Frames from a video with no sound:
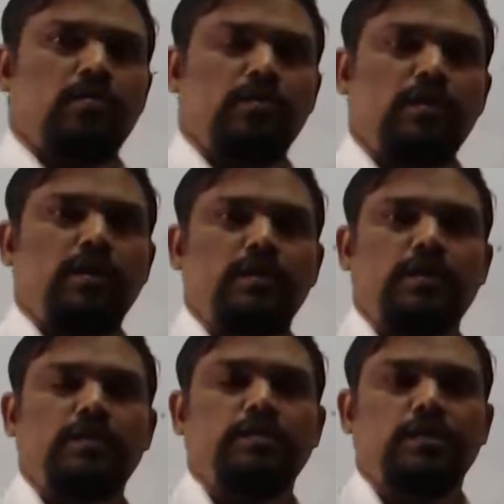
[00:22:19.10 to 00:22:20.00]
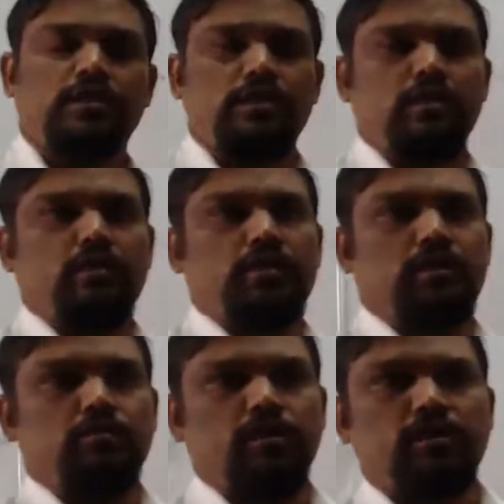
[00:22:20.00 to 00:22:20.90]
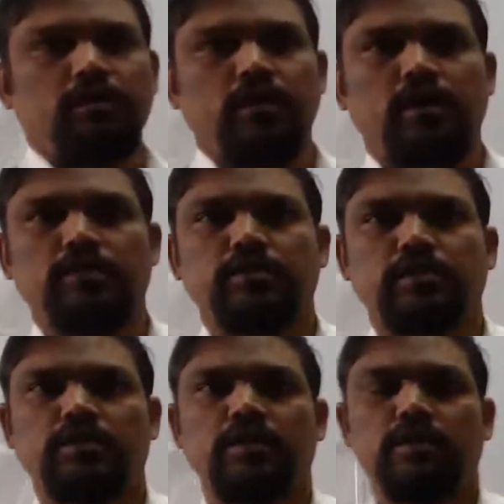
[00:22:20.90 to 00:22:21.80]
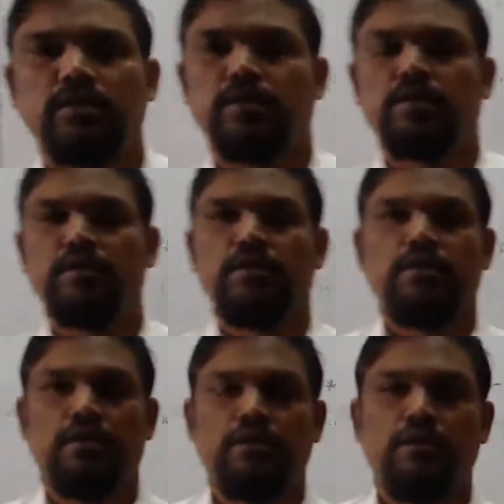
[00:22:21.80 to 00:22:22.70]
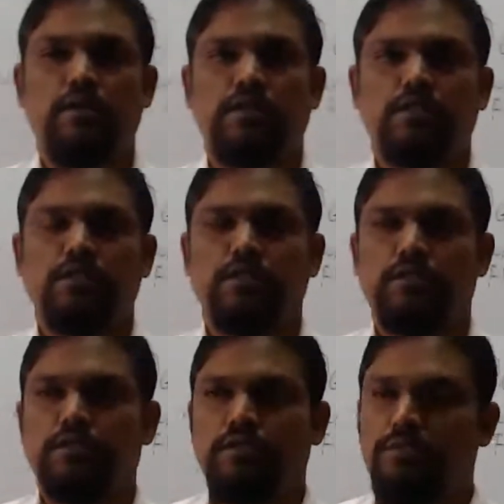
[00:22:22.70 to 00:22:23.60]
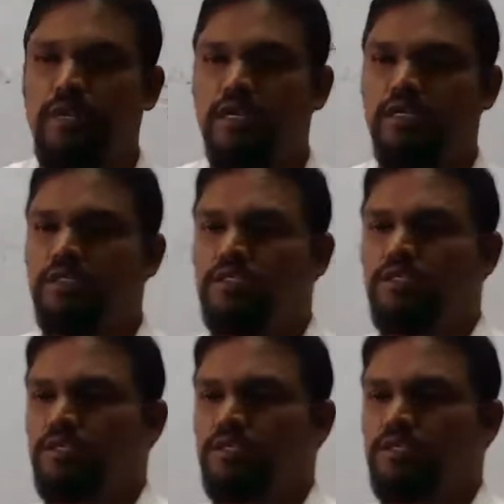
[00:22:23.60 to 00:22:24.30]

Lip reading: eradicate gender inequality or gender uh, imbalance,